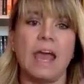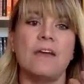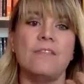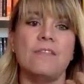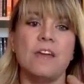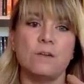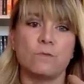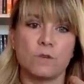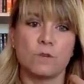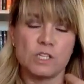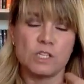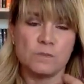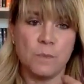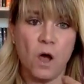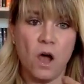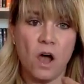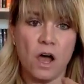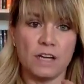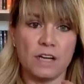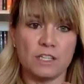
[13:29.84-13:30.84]
And then
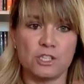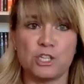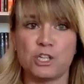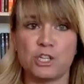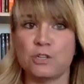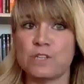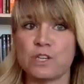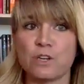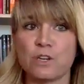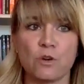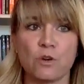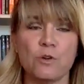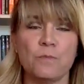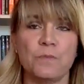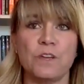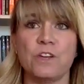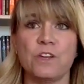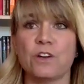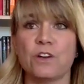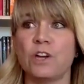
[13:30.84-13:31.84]
respond. Choose a group
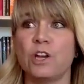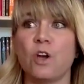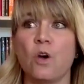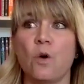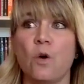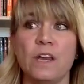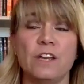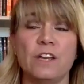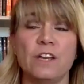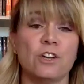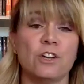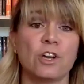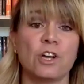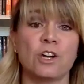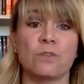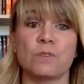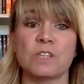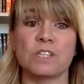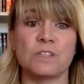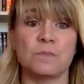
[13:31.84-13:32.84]
that you're going to go in and you're
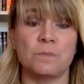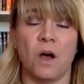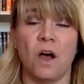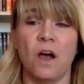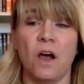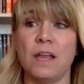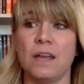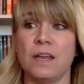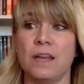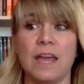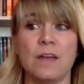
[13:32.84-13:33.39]
going to respond